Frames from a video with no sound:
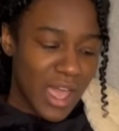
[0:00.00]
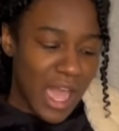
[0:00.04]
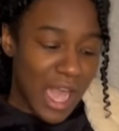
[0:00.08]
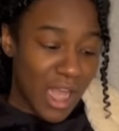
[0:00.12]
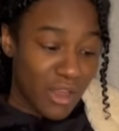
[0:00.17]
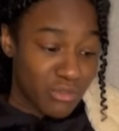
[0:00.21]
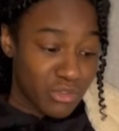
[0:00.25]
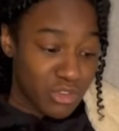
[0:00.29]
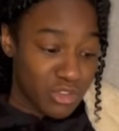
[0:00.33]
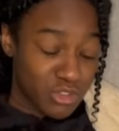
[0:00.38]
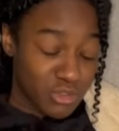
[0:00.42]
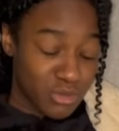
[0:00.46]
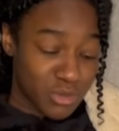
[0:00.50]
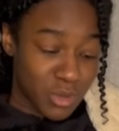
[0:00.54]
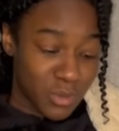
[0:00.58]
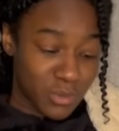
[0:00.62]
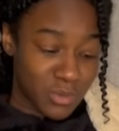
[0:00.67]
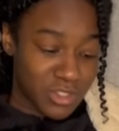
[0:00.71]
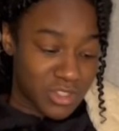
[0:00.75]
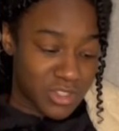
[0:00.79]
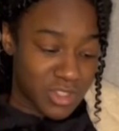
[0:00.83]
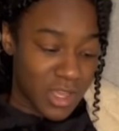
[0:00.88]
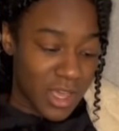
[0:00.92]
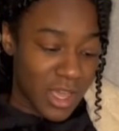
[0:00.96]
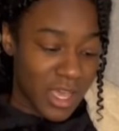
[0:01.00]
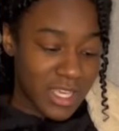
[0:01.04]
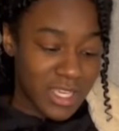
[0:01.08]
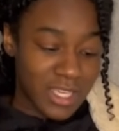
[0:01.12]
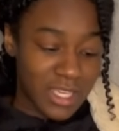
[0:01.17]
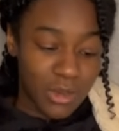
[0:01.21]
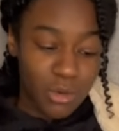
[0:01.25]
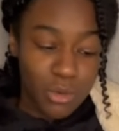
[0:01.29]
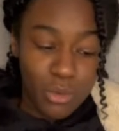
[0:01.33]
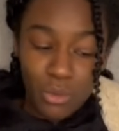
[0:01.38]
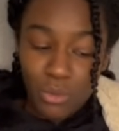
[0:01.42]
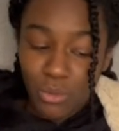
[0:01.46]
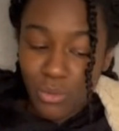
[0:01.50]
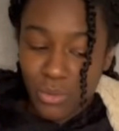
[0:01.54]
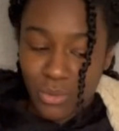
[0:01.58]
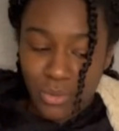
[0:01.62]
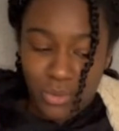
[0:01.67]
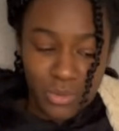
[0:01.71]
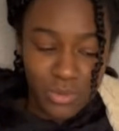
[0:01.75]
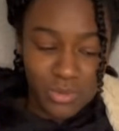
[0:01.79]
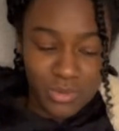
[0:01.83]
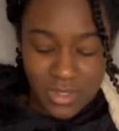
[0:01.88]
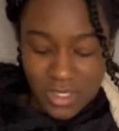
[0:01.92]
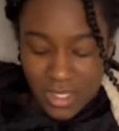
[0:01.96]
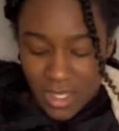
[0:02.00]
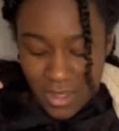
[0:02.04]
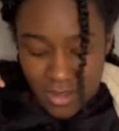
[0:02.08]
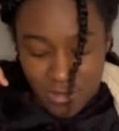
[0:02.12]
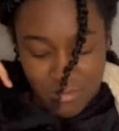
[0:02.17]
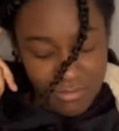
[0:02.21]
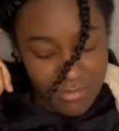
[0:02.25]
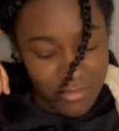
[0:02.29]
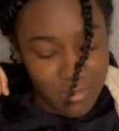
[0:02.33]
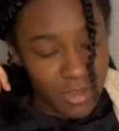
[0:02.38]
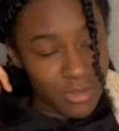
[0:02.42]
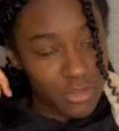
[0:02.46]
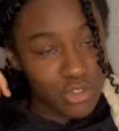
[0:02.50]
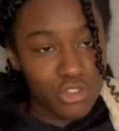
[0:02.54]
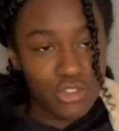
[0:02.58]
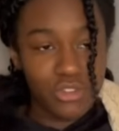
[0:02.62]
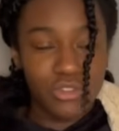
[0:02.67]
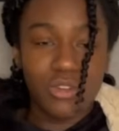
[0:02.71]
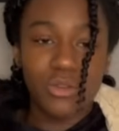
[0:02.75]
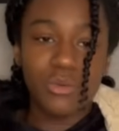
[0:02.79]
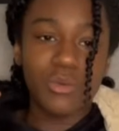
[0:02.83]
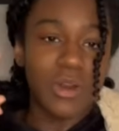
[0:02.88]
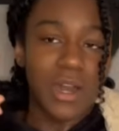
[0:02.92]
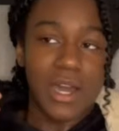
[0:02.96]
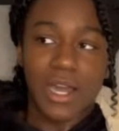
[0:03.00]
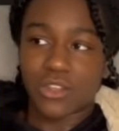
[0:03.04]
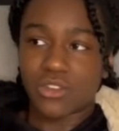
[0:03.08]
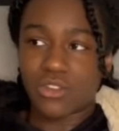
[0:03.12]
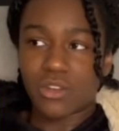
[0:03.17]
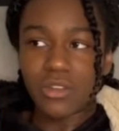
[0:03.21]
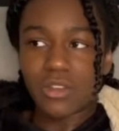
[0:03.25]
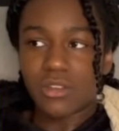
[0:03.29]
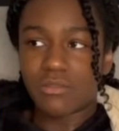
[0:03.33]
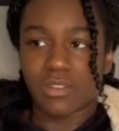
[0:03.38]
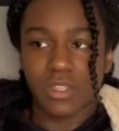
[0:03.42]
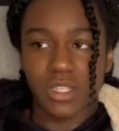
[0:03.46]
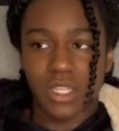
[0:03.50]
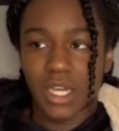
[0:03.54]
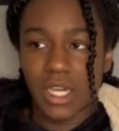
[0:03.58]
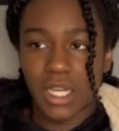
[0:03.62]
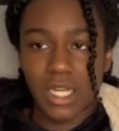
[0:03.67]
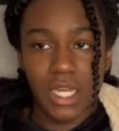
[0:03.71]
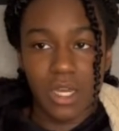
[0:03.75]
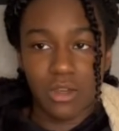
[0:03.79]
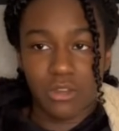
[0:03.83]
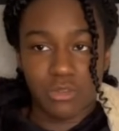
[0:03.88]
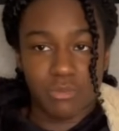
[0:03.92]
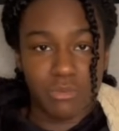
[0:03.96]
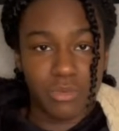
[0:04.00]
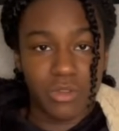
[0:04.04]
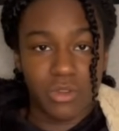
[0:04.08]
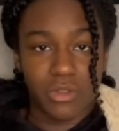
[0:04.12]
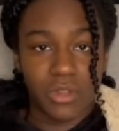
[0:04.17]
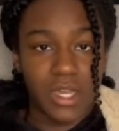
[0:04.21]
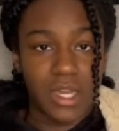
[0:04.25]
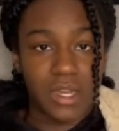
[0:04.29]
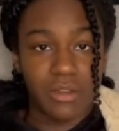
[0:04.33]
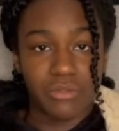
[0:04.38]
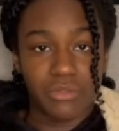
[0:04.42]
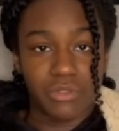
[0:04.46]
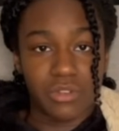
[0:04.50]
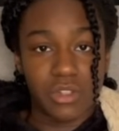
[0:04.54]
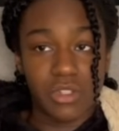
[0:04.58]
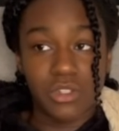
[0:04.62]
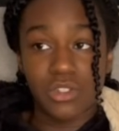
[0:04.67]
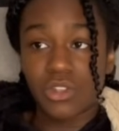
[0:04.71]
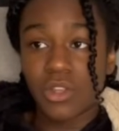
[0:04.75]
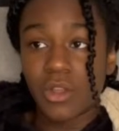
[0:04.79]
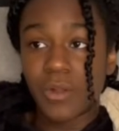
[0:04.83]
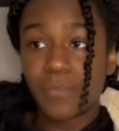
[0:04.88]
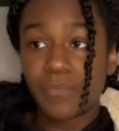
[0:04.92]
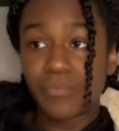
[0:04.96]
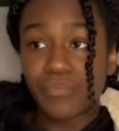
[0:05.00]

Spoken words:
Average result was 30. Oh damn. Do you know what? I don't even care that I was below the average.